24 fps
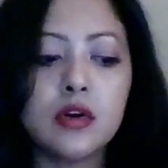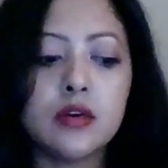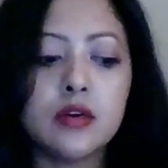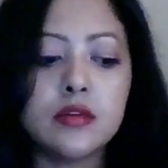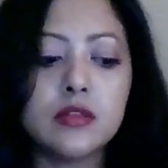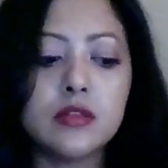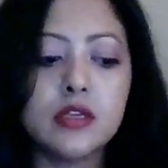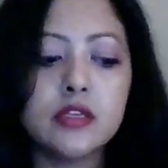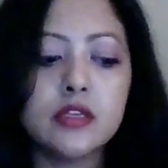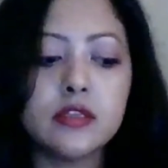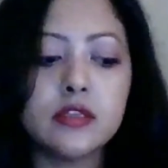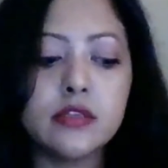
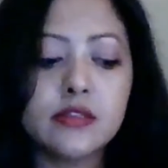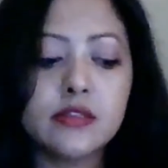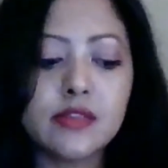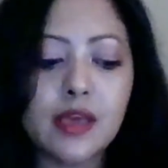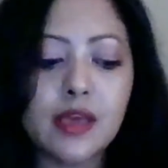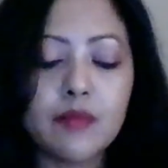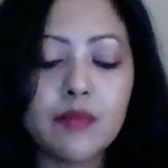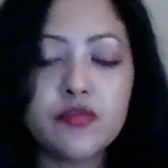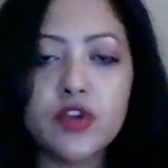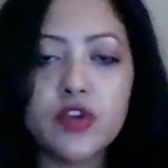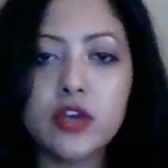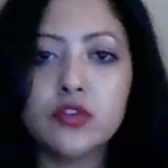it is
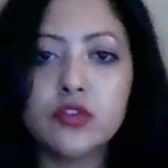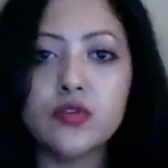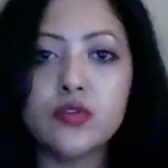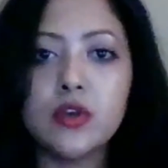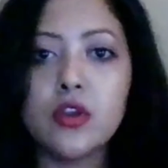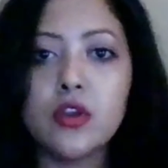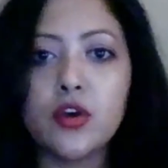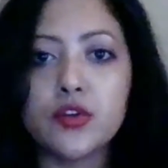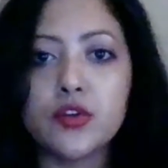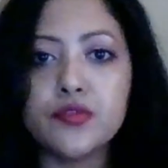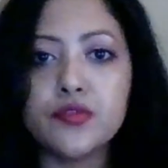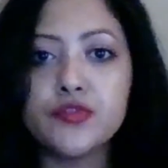subject to a
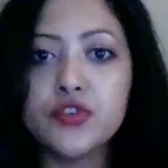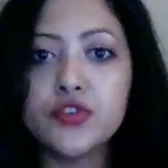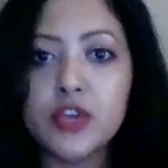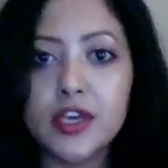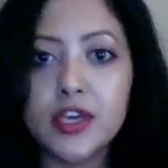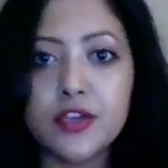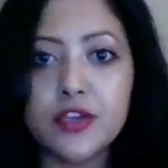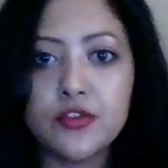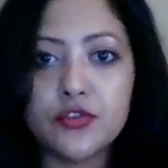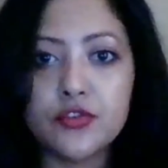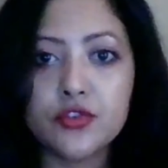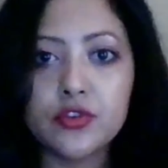lot of
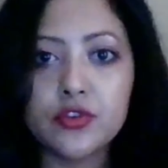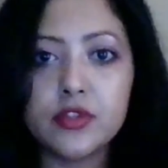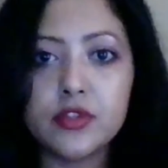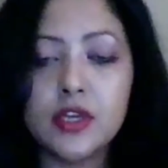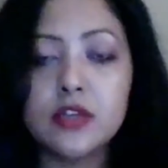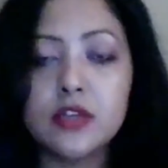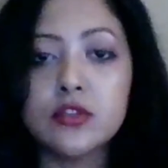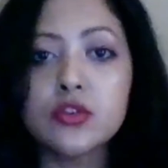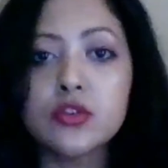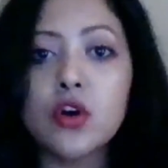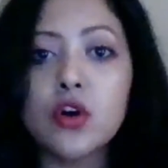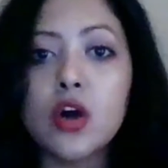change.
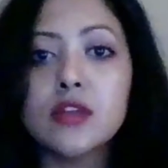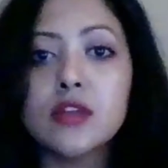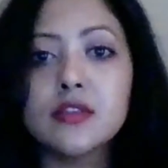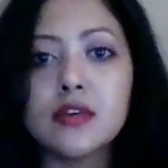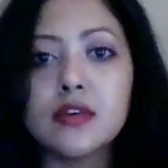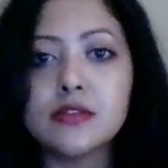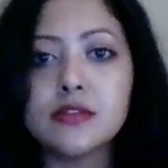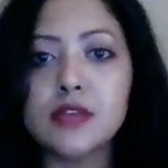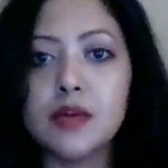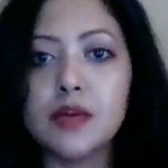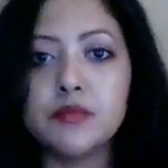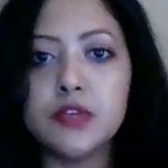Their thoughts are
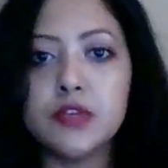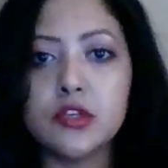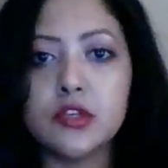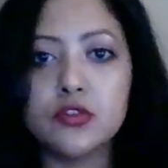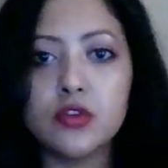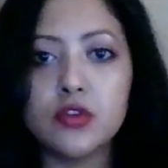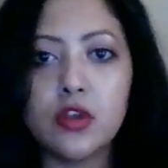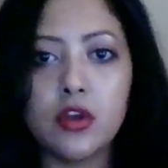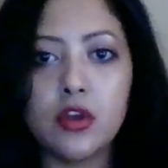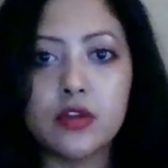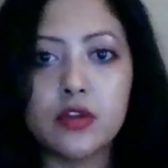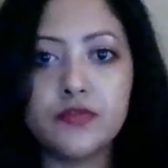subject to a
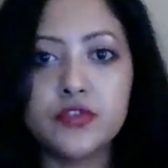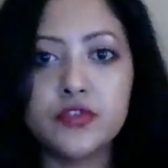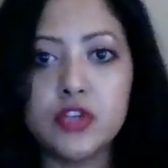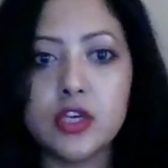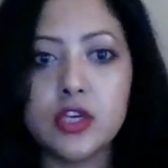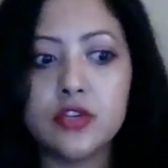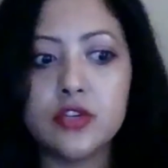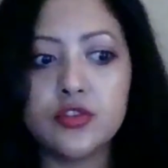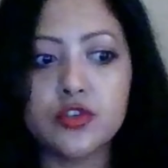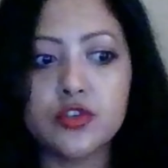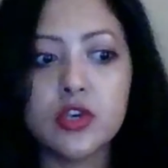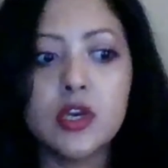lot of
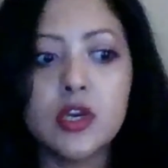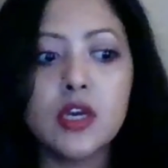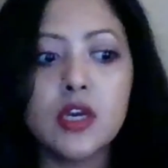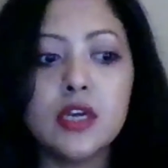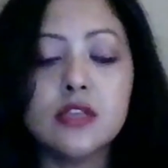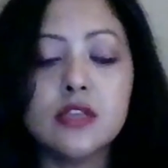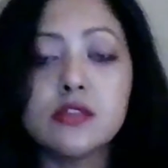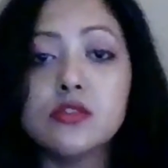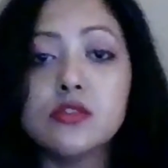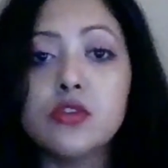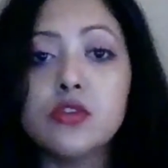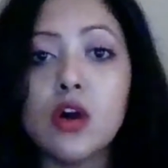change.
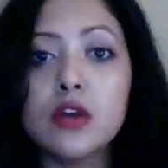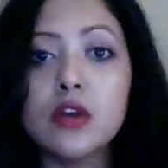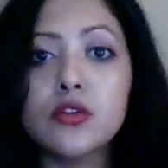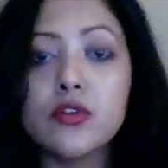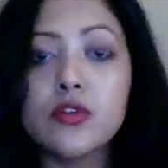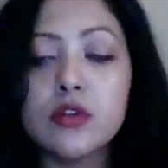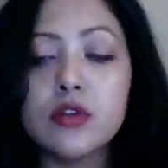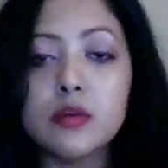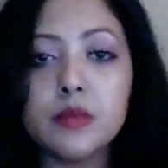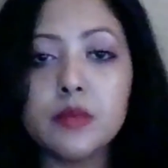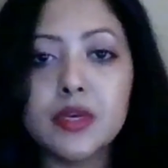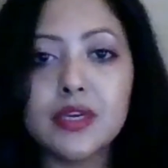It's not going
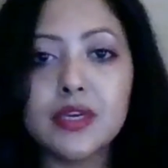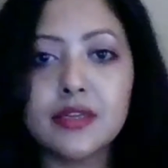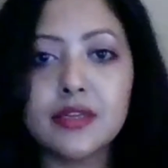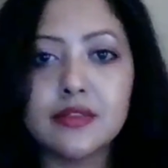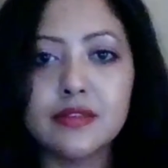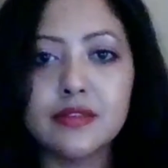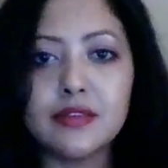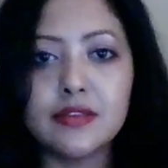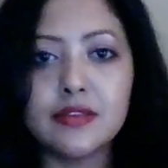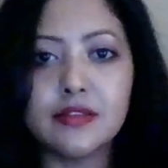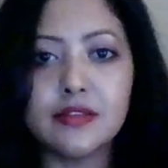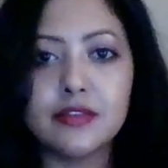to be
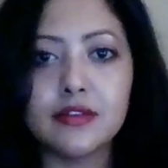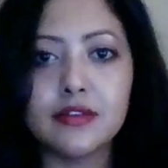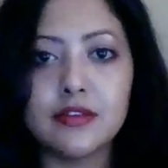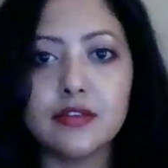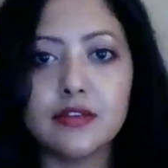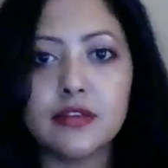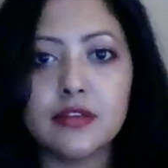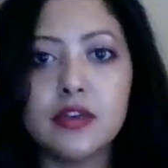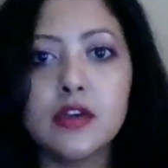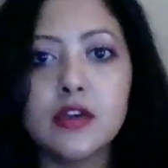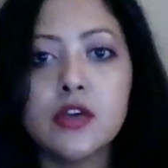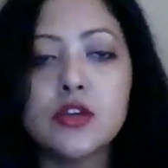consistent.
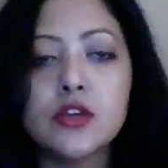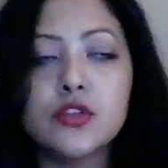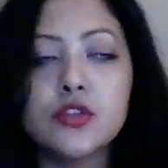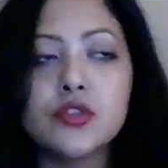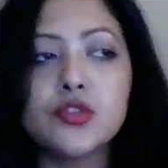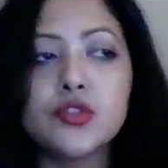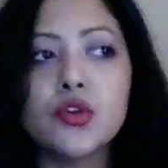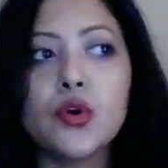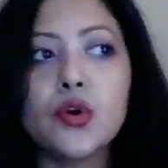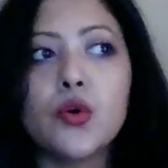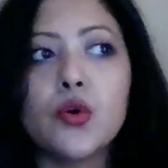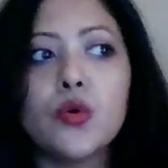
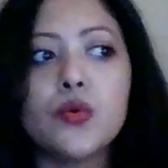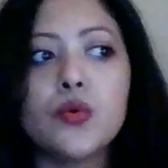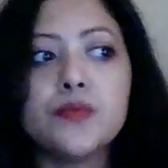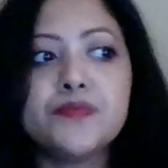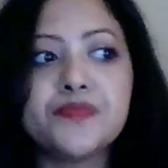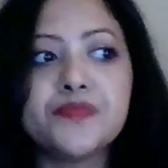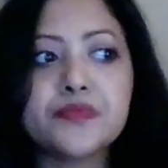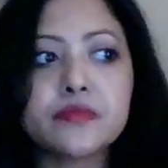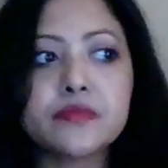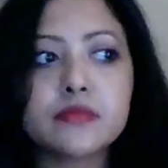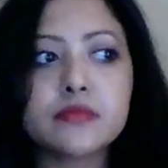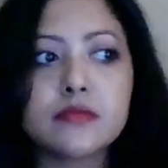So,
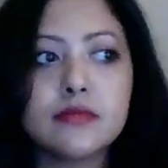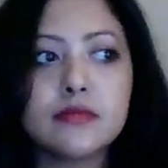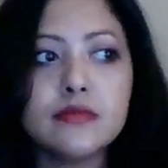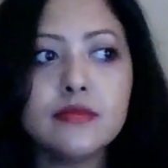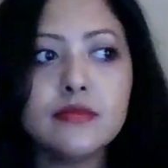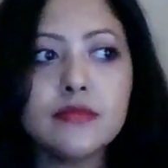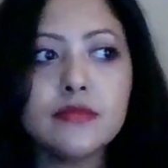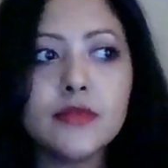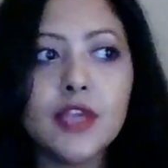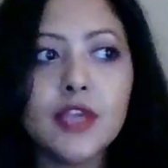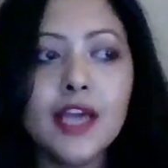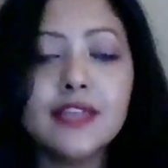
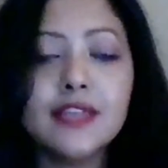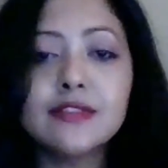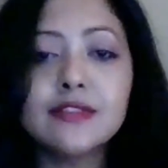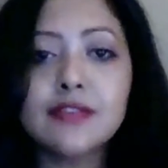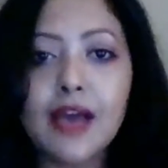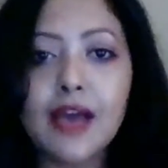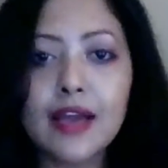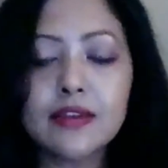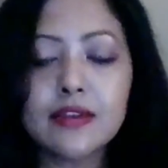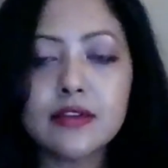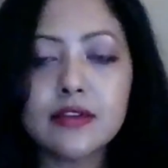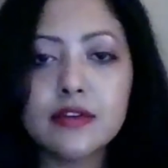and
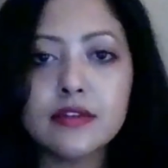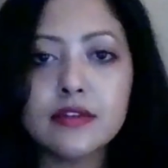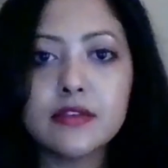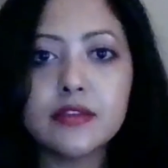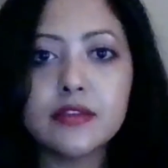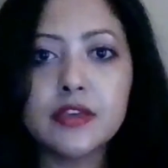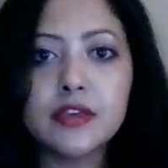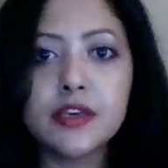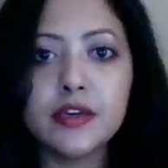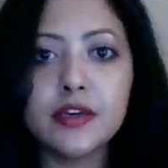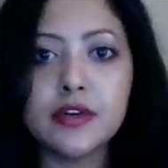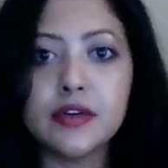Saturn
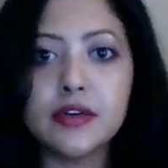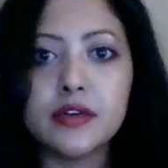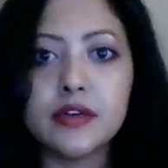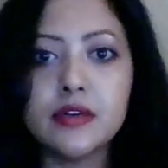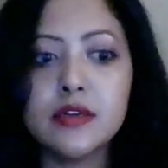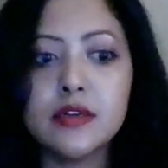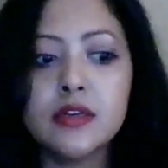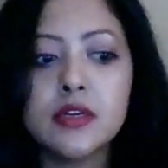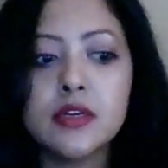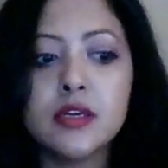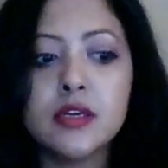here